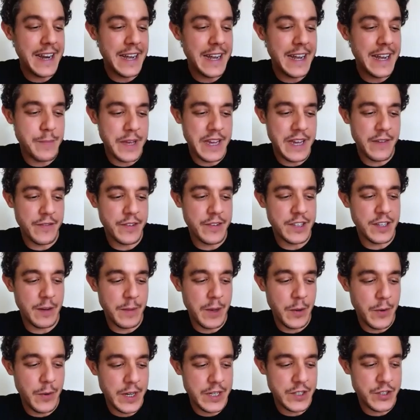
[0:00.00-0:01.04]
I'd be every time I
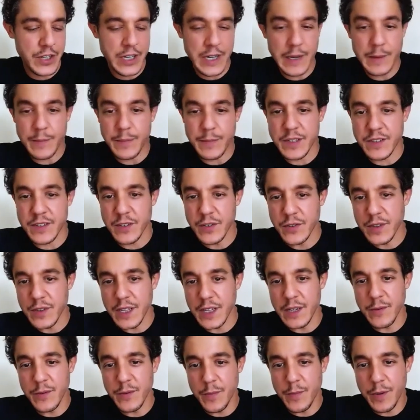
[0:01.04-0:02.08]
watch an episode, then
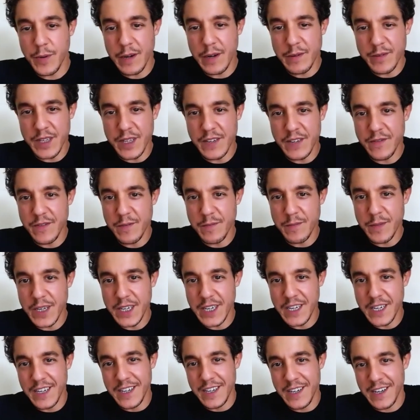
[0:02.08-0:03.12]
it would probably even
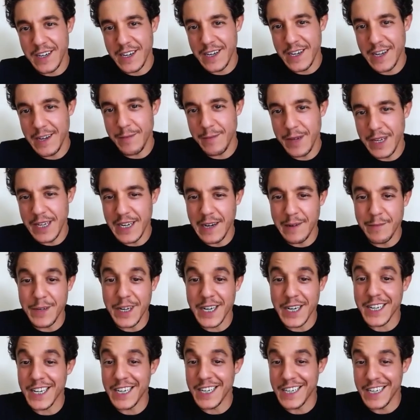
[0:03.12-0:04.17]
be. I mean, I'm not
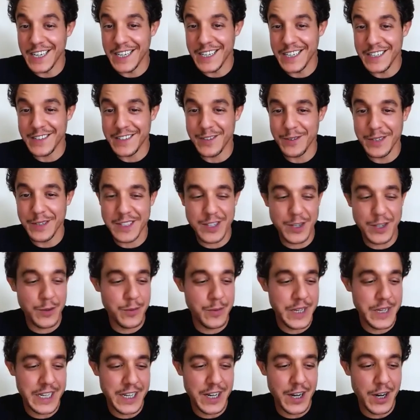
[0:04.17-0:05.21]
going to get into it till
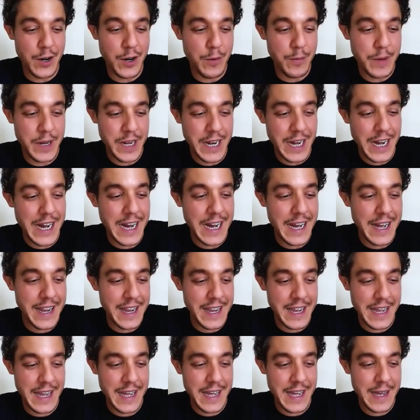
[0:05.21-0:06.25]
we go. But
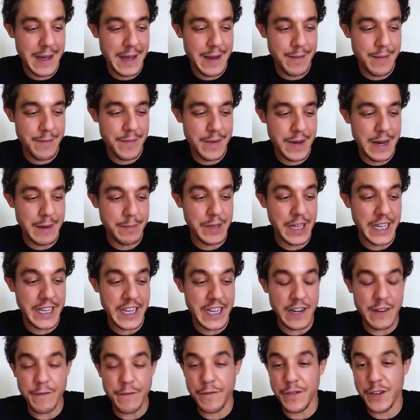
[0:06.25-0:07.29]
I'm like an
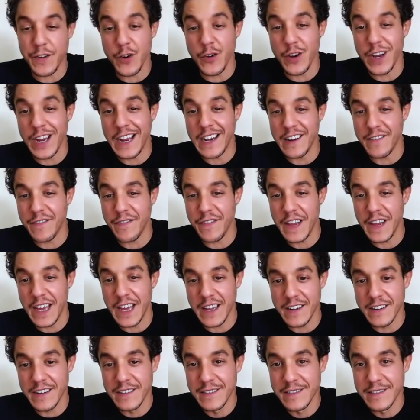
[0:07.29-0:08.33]
infuriated
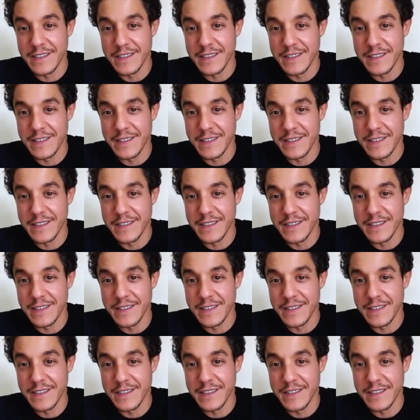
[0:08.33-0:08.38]
fan.